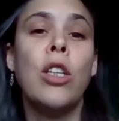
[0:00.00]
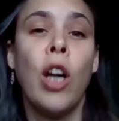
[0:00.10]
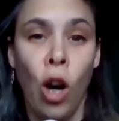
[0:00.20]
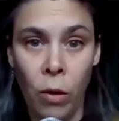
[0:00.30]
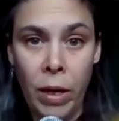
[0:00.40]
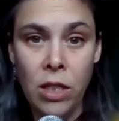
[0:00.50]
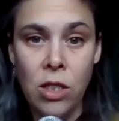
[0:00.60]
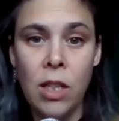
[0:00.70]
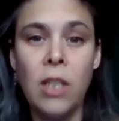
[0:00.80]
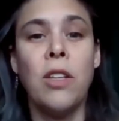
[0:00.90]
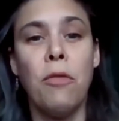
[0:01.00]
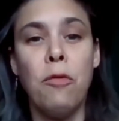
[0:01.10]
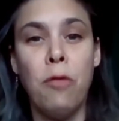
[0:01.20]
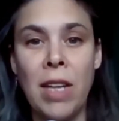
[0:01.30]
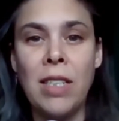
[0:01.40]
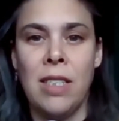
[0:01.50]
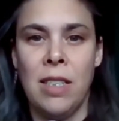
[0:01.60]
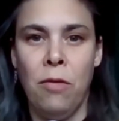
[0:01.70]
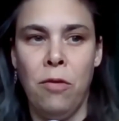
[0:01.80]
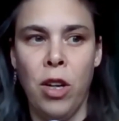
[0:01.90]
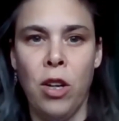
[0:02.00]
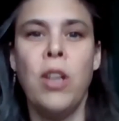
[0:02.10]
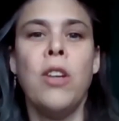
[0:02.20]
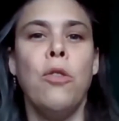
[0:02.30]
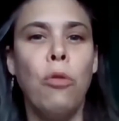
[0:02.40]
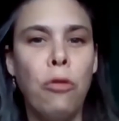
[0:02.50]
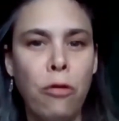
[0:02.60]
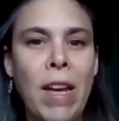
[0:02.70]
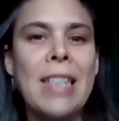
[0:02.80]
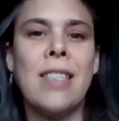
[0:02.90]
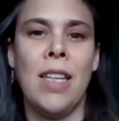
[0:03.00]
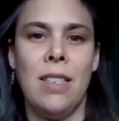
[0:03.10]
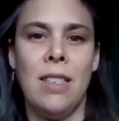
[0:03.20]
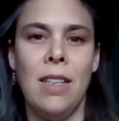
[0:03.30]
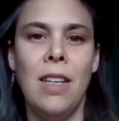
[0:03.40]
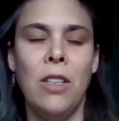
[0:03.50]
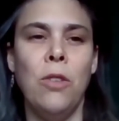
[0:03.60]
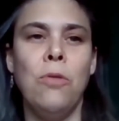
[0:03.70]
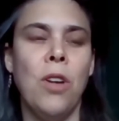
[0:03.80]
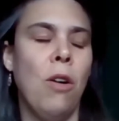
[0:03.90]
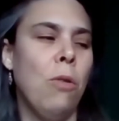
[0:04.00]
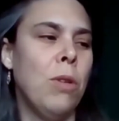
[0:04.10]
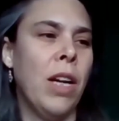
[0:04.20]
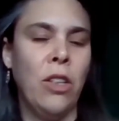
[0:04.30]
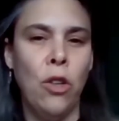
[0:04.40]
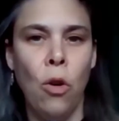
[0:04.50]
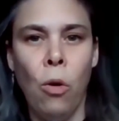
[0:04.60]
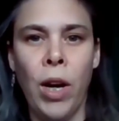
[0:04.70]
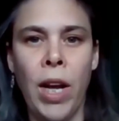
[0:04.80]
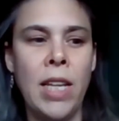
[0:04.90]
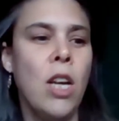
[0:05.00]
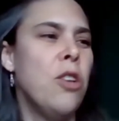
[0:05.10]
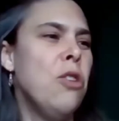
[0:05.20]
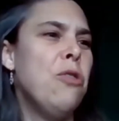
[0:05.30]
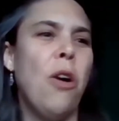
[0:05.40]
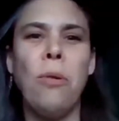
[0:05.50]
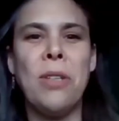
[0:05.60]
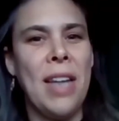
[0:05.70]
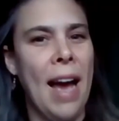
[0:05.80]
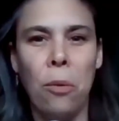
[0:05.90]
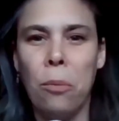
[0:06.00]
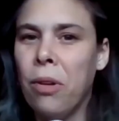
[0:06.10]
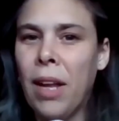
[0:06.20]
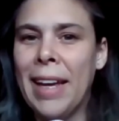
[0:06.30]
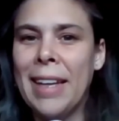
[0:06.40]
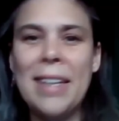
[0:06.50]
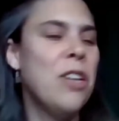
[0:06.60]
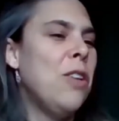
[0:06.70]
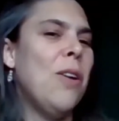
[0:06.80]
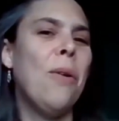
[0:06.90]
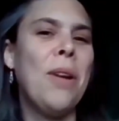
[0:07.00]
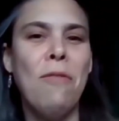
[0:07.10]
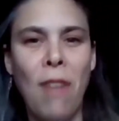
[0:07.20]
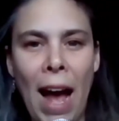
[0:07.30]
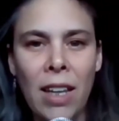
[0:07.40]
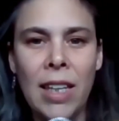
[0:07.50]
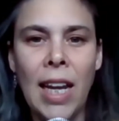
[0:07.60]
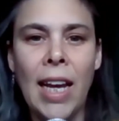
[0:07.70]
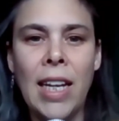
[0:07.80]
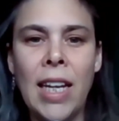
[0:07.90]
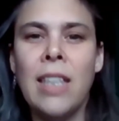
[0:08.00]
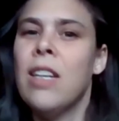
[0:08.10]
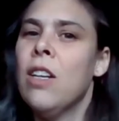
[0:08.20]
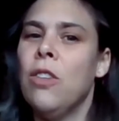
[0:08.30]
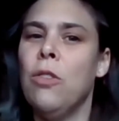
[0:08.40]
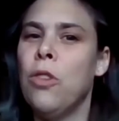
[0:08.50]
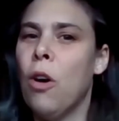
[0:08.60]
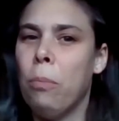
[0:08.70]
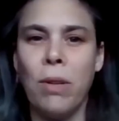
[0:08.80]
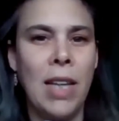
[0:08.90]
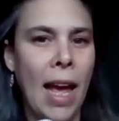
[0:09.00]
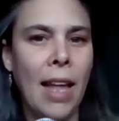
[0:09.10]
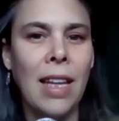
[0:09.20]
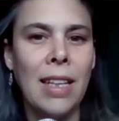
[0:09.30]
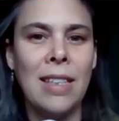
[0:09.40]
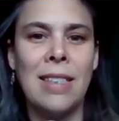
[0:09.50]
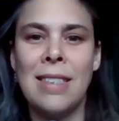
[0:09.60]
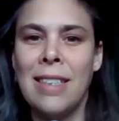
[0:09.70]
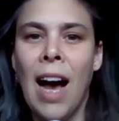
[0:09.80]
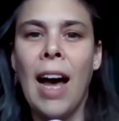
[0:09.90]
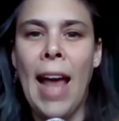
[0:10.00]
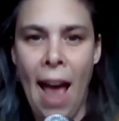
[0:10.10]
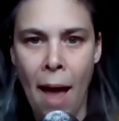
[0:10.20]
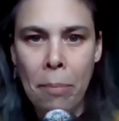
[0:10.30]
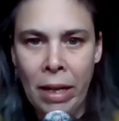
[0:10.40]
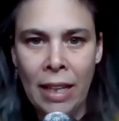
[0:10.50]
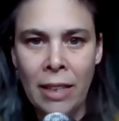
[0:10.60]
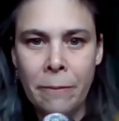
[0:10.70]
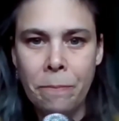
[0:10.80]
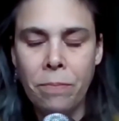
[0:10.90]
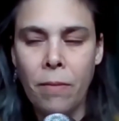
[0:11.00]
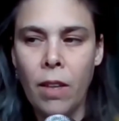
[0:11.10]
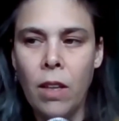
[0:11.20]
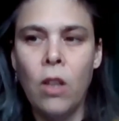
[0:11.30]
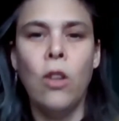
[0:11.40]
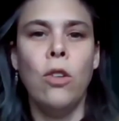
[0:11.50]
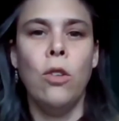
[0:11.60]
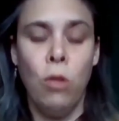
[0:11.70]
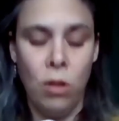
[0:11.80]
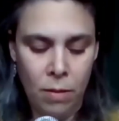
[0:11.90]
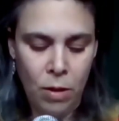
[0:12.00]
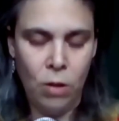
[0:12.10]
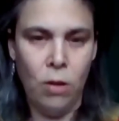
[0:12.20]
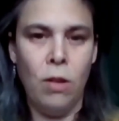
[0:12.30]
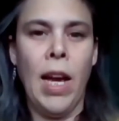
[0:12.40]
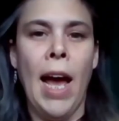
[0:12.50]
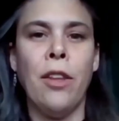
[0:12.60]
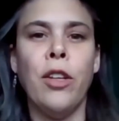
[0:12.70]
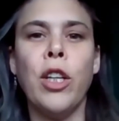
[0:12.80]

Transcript: courage to face the fear. You face it. You don't ignore it. You don't downplay it. You don't invalidate it. You don't pretend that it's not happening. You gather your